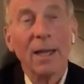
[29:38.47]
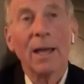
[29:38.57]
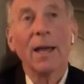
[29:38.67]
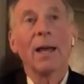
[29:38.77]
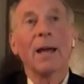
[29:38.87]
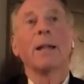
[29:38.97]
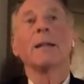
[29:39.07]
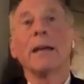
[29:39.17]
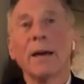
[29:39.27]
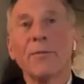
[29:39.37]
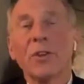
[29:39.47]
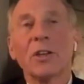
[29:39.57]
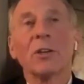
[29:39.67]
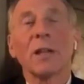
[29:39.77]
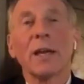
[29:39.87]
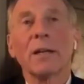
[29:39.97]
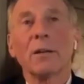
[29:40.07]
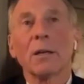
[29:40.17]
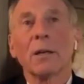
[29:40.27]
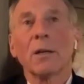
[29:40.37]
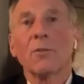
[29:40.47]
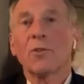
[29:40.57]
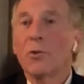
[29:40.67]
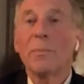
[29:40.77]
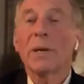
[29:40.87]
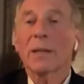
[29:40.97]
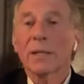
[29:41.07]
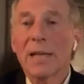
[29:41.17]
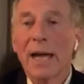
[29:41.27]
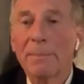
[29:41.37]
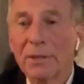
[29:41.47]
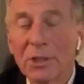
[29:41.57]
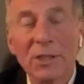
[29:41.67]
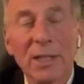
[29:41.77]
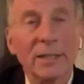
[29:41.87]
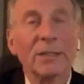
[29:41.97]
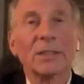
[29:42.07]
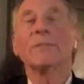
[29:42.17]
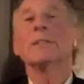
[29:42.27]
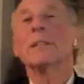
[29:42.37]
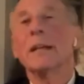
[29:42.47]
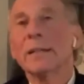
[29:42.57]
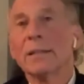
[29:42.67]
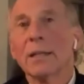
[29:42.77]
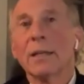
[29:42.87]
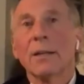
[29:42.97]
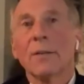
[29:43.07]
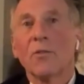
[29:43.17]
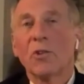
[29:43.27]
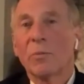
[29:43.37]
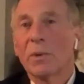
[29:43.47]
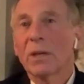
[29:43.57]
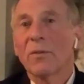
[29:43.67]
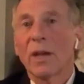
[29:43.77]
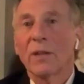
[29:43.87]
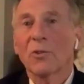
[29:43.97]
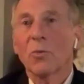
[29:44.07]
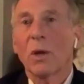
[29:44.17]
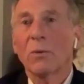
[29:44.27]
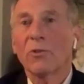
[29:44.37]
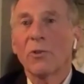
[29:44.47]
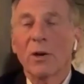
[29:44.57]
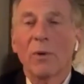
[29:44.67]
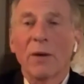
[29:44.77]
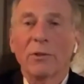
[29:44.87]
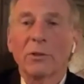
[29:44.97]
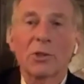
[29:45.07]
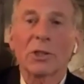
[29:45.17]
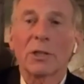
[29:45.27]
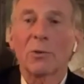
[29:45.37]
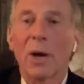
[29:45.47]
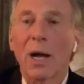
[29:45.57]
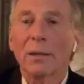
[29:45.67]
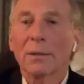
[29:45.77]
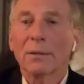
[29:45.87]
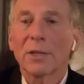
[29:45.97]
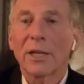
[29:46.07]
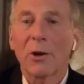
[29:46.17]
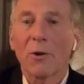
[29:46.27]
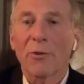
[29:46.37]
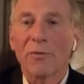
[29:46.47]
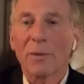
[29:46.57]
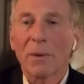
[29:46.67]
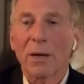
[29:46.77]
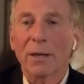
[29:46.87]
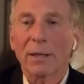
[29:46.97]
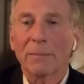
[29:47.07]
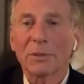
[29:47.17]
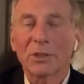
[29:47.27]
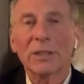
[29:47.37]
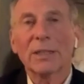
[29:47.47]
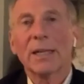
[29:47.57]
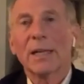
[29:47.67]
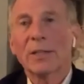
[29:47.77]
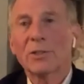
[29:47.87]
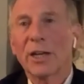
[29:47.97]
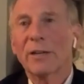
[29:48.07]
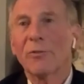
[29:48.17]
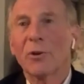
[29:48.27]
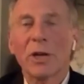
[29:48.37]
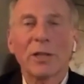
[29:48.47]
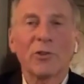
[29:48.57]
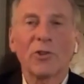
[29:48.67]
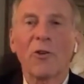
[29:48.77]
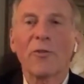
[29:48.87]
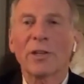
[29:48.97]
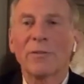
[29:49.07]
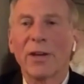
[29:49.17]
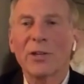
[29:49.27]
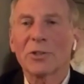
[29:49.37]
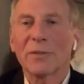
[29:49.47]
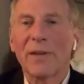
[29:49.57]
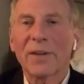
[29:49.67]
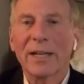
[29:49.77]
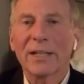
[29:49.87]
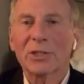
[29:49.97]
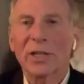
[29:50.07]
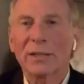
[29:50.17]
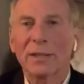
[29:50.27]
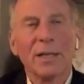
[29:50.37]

And half a year later, 2 big things happened. This is 1979. 2 big events. One was you had a revolution in Iran, takeover of the American embassy. And second of all, you had the Soviet invasion of Afghanistan.